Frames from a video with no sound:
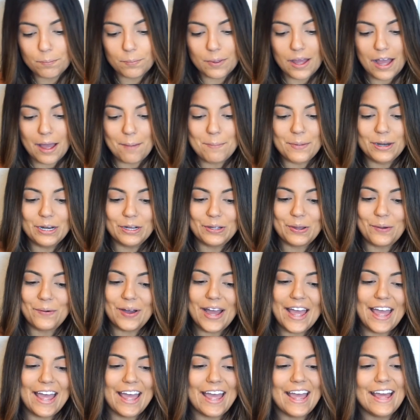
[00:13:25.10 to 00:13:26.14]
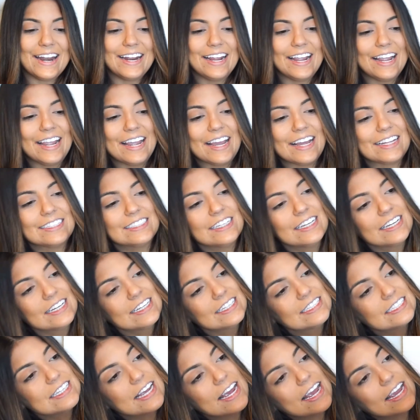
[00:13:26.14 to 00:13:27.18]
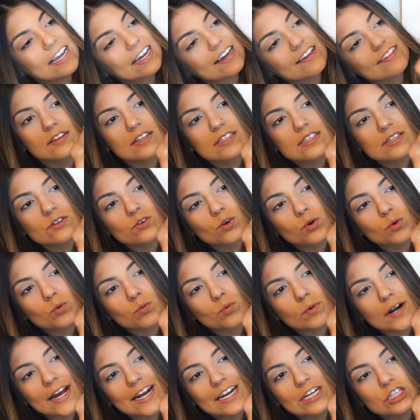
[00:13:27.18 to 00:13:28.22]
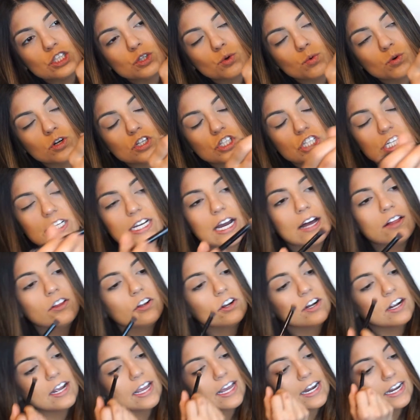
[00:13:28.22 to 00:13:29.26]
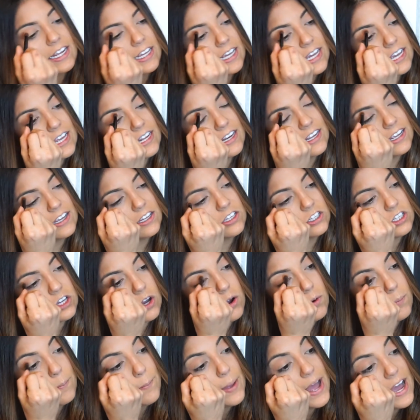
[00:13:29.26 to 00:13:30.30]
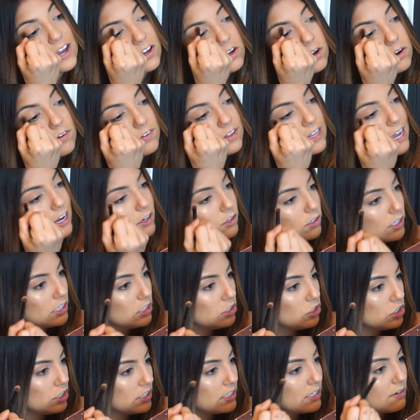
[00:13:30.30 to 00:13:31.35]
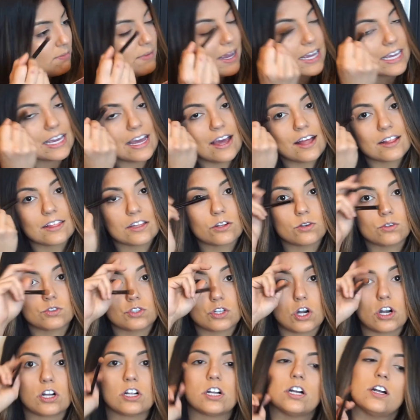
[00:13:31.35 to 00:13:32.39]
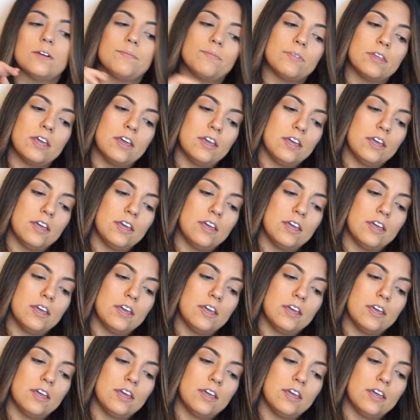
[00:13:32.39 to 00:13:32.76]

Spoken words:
I'm gonna go ahead and take this little reddish orangey color and again, go back over that crease just to make it a little darker.